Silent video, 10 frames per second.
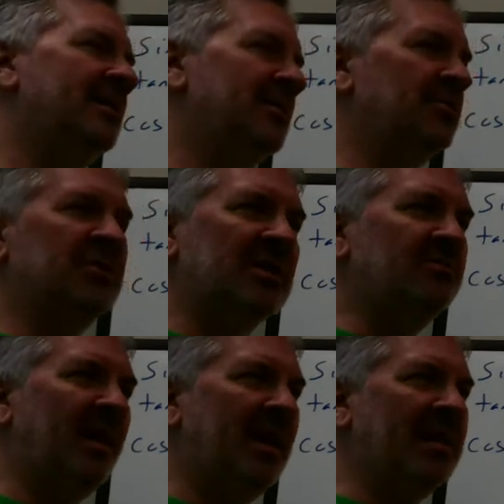6
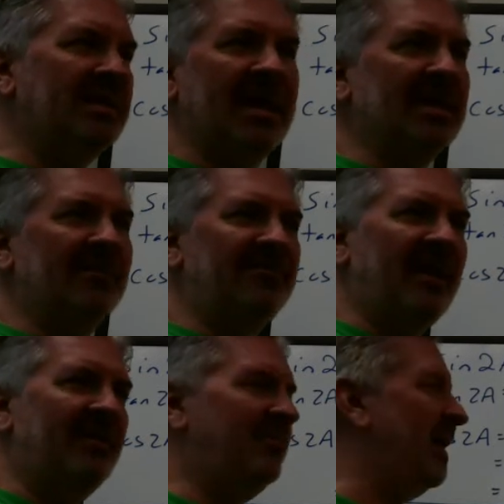pi, negative
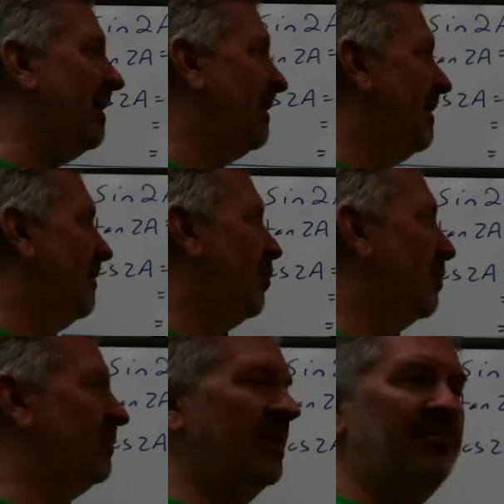5 pi, or
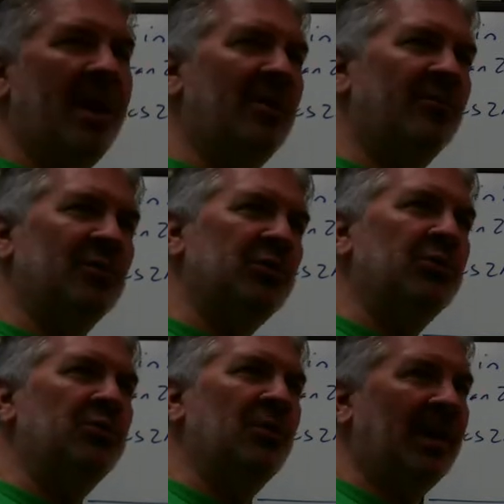if you have pi over
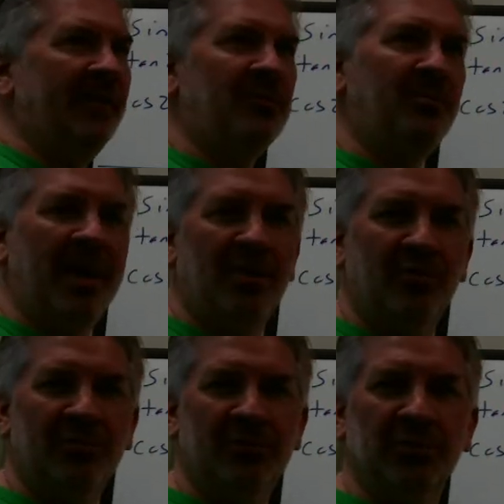2, 11 pi
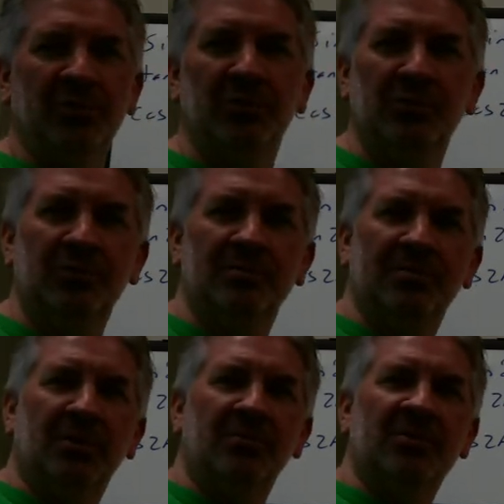over
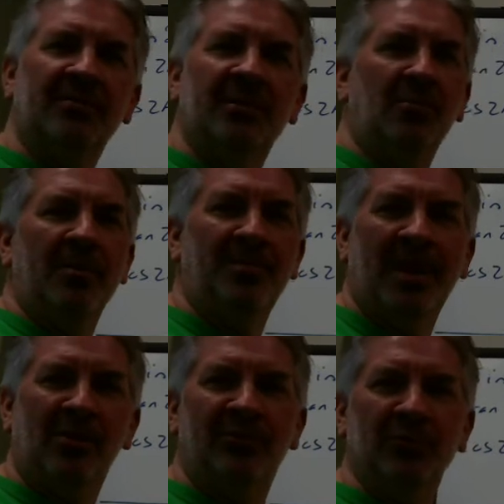2, 71
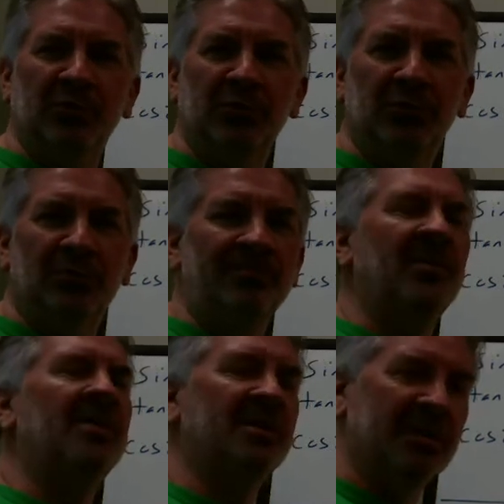pi over 2,
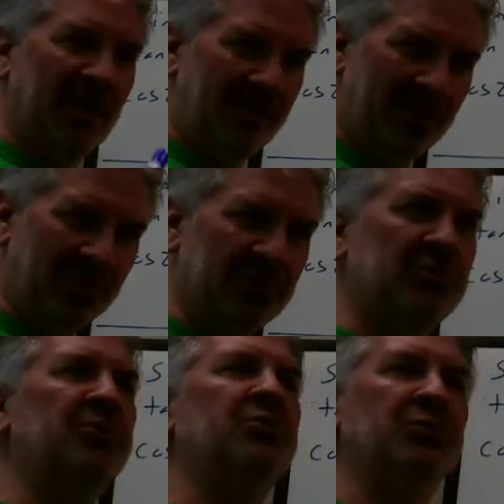the denominator is
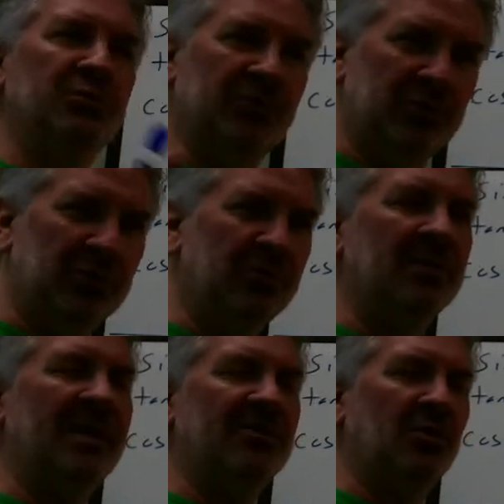2, so
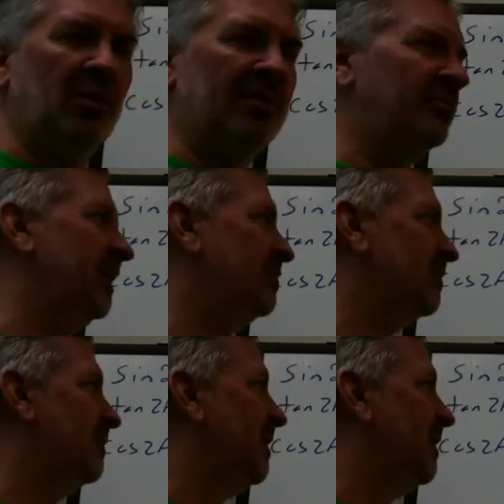that's a quadrantal.